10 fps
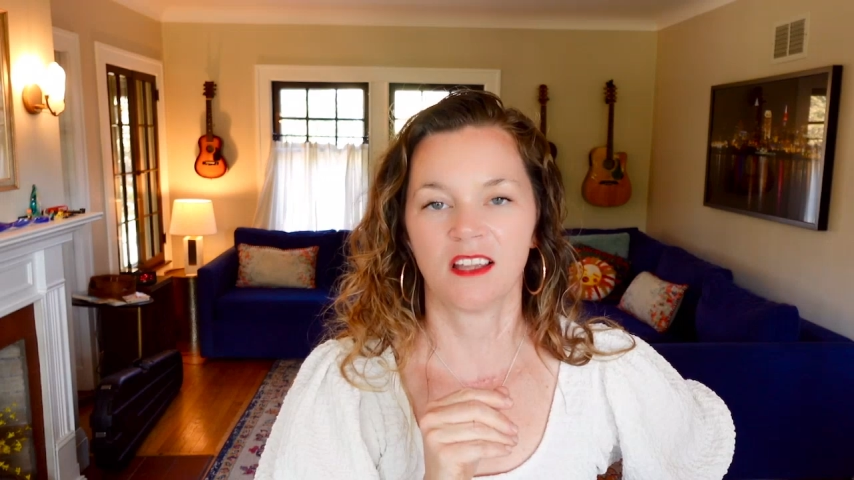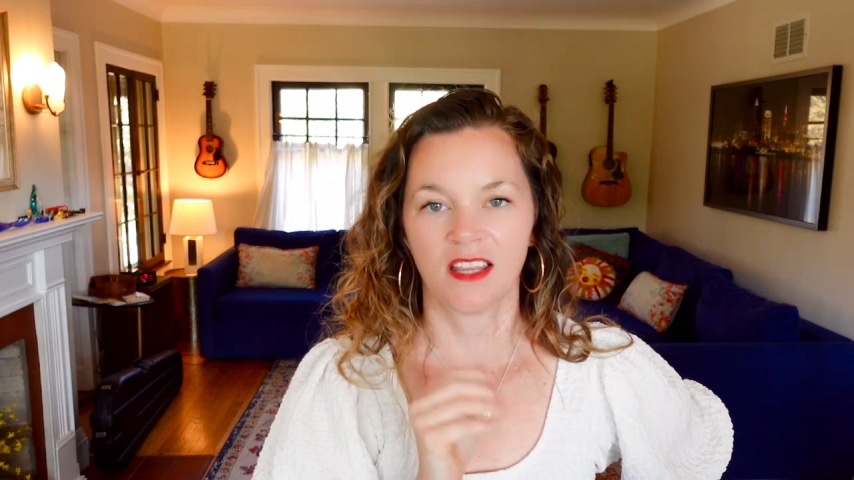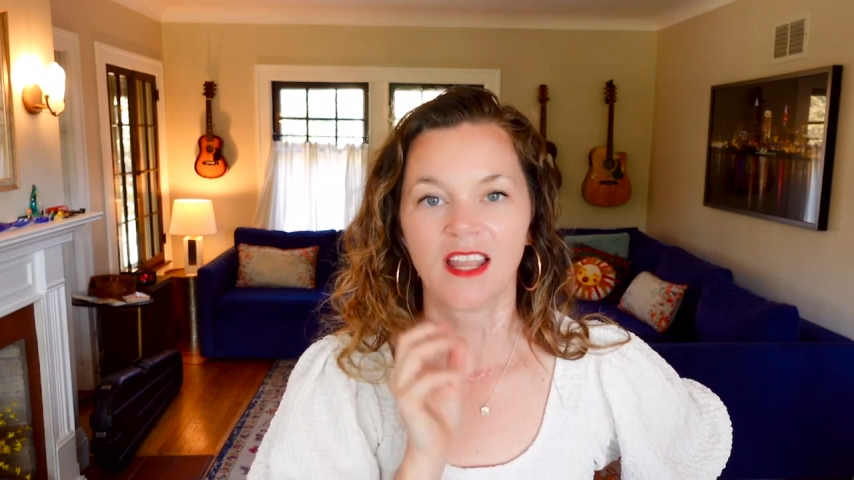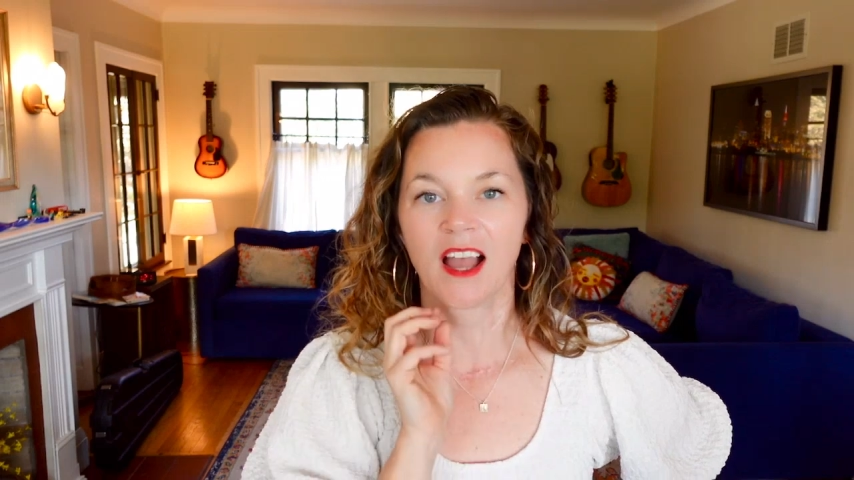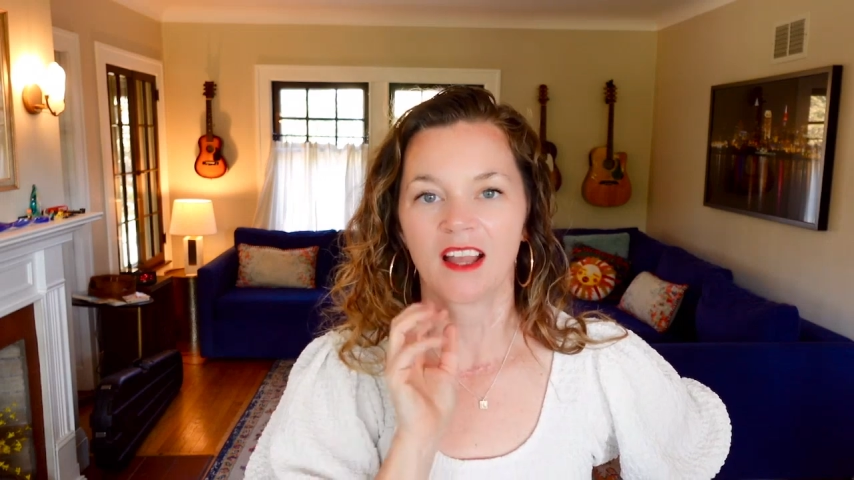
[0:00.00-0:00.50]

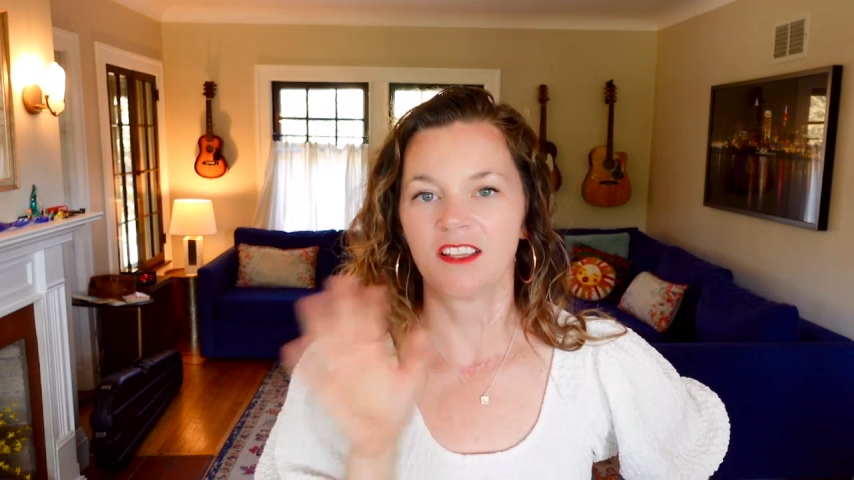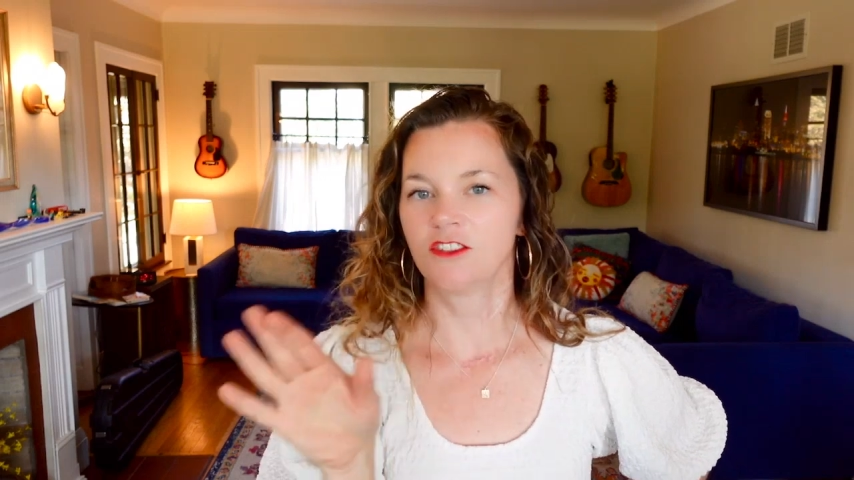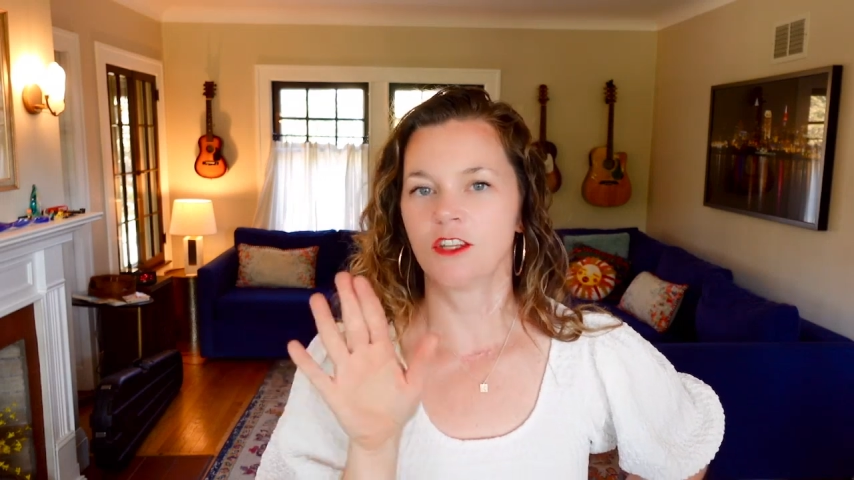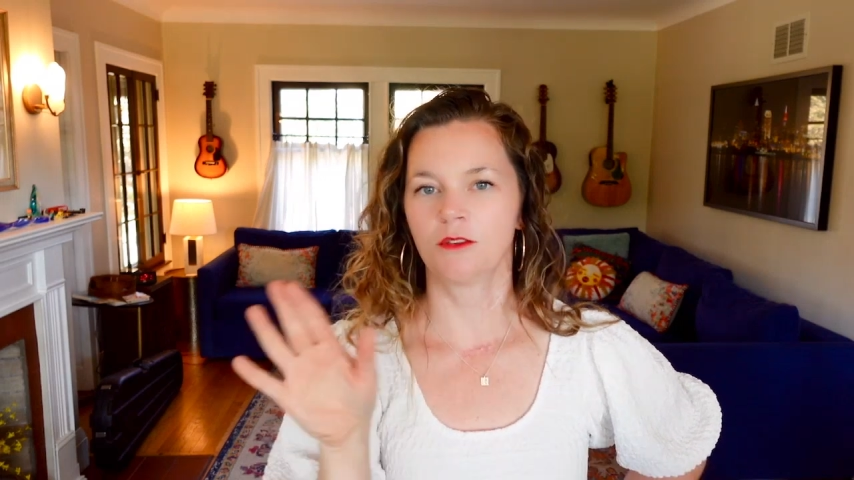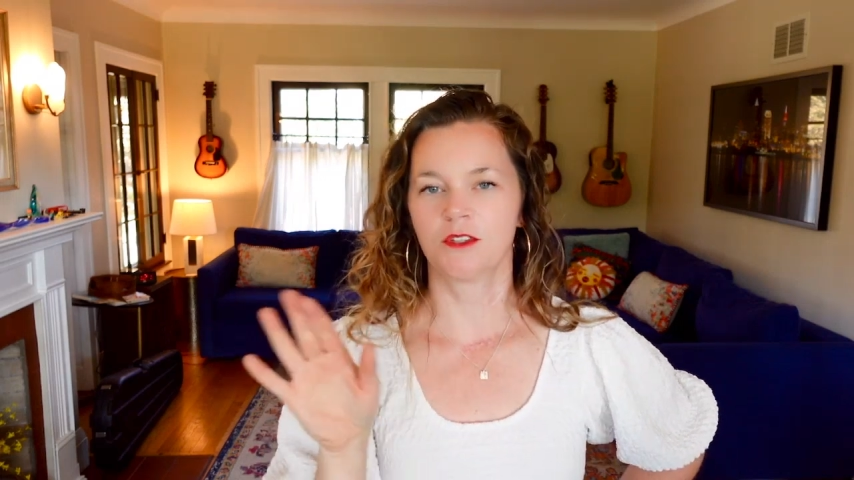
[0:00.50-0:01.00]
Yeah,
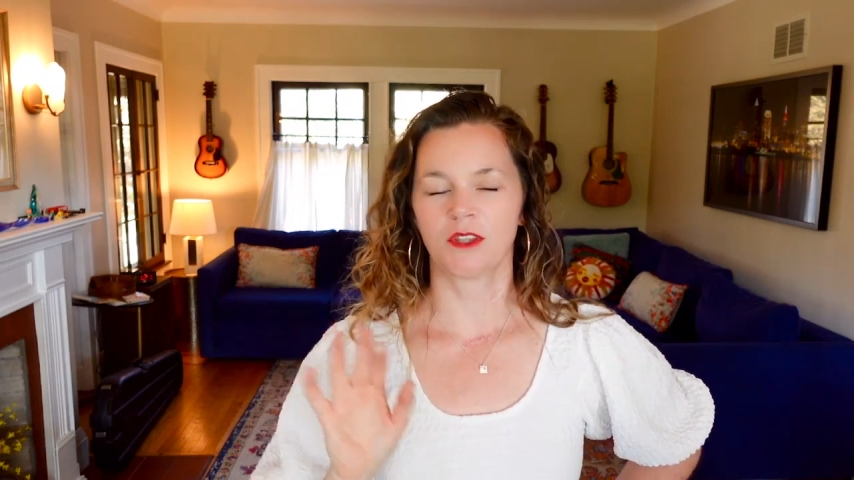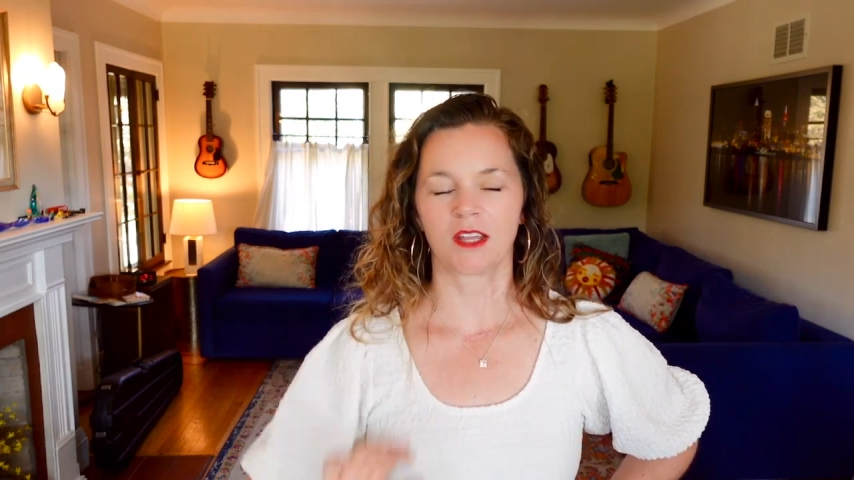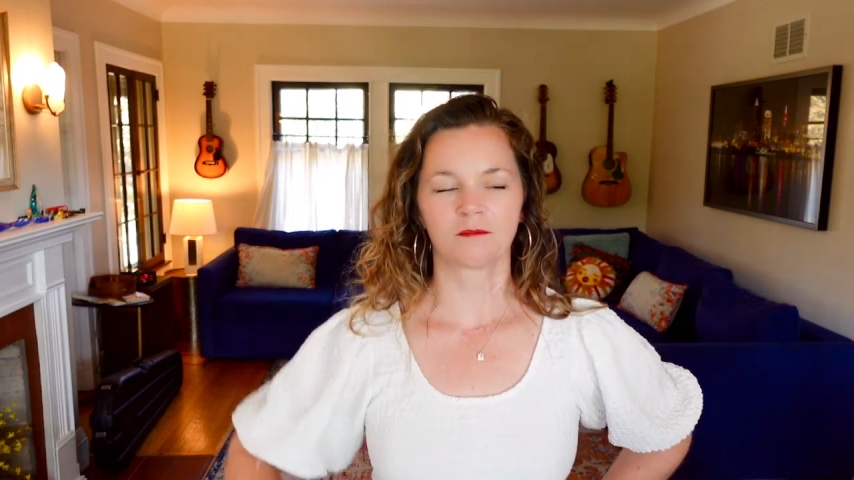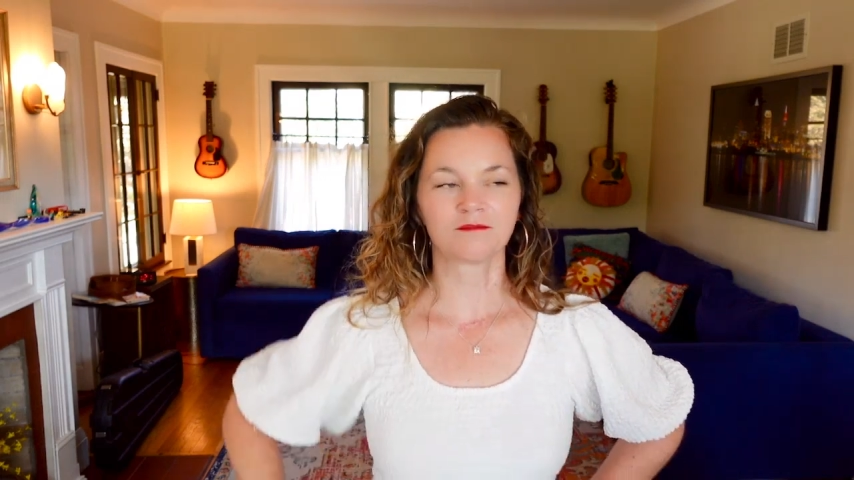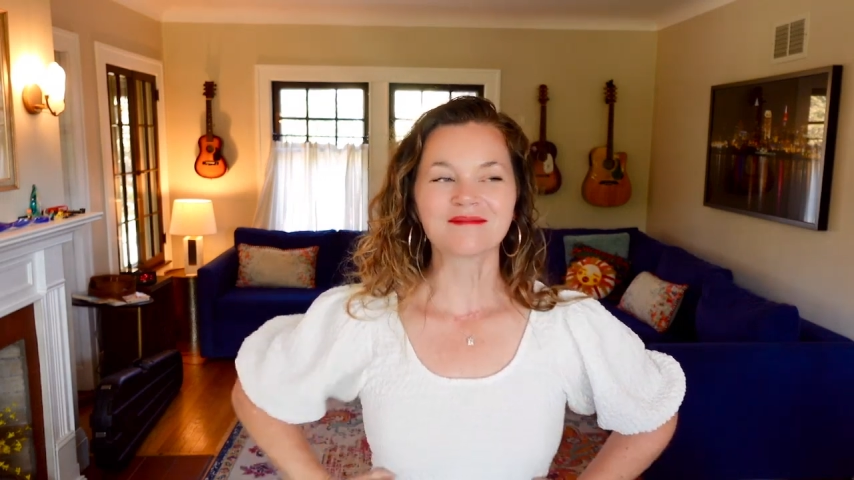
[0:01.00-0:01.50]
don't do that.